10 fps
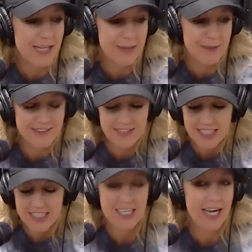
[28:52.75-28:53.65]
and I was
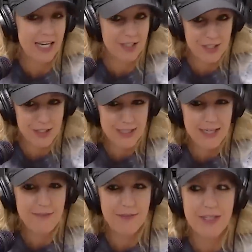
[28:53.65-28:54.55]
saying that actually
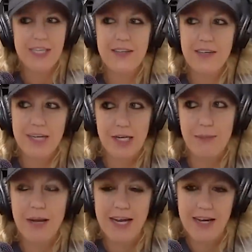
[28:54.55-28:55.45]
I feel like the
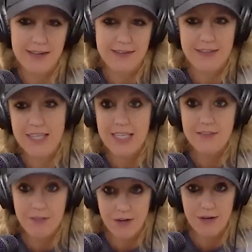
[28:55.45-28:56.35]
game has
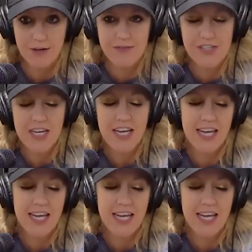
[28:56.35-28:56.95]
evolved